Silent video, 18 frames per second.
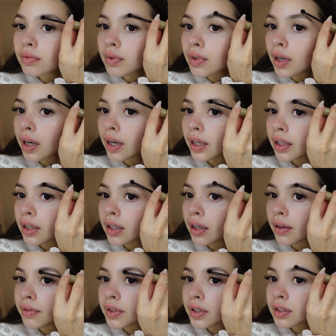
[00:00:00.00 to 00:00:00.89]
I
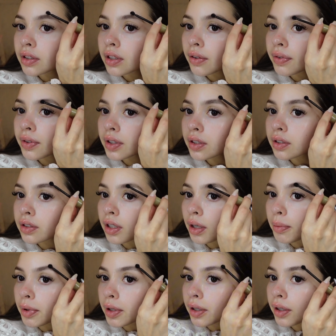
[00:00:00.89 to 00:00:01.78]
love this stuff in the
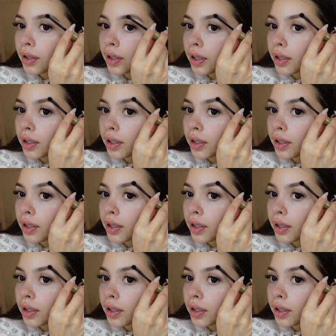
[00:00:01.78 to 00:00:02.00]
summer.